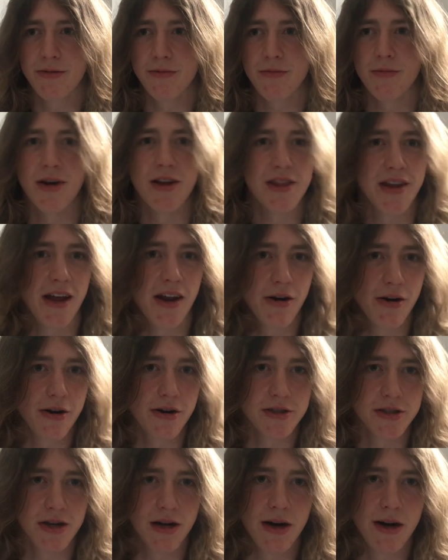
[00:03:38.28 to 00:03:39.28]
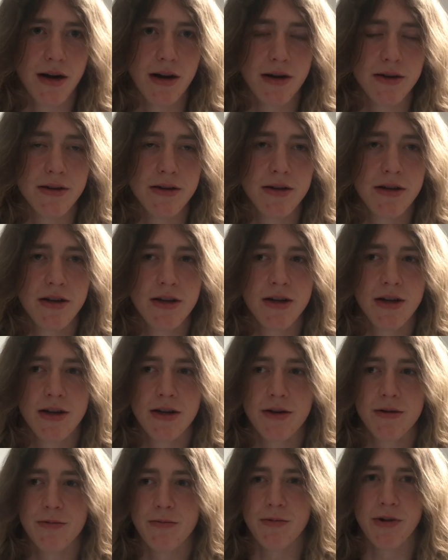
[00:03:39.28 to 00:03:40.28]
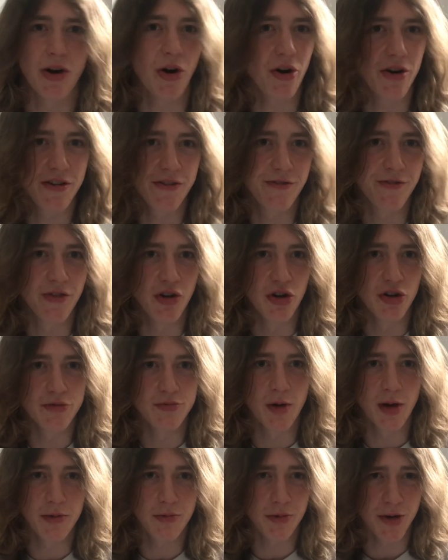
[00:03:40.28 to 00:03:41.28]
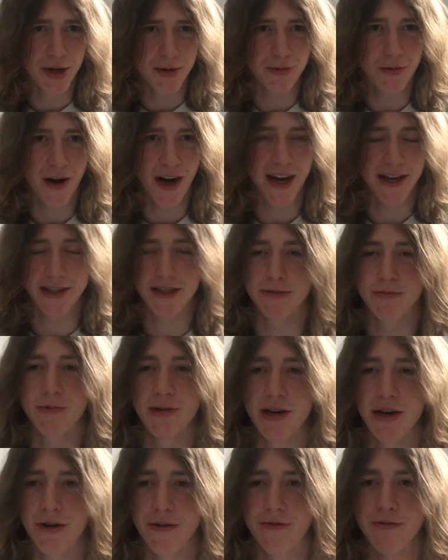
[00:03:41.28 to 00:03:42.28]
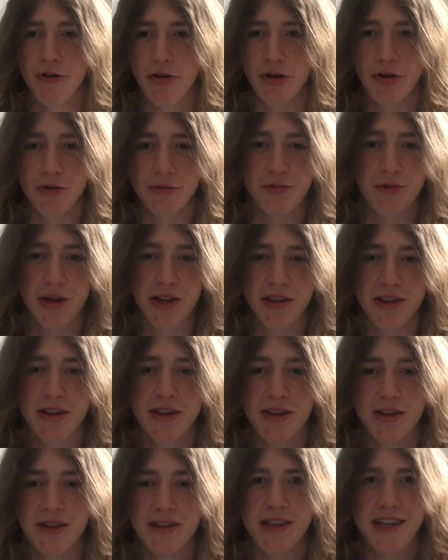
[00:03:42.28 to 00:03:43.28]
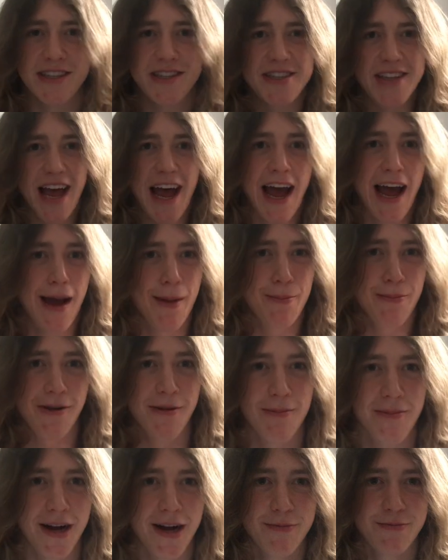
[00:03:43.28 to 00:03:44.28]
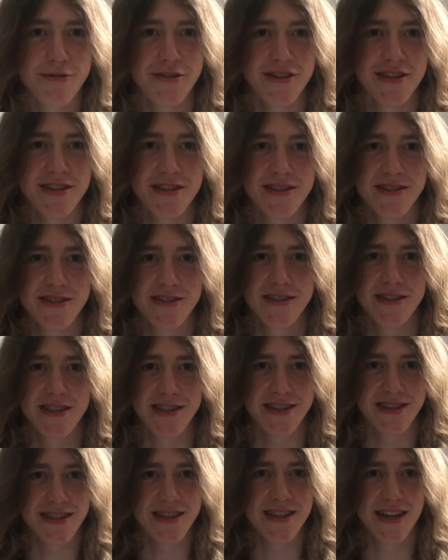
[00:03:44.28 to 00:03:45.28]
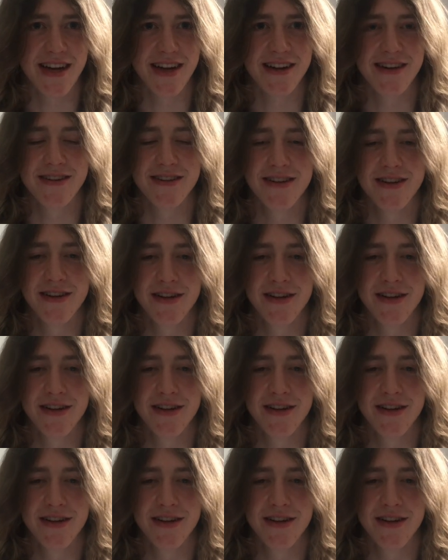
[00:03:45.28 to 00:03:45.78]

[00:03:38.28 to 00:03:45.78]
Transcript: when they are gone, we aren't filled with regrets. We are filled with these happy memories instead.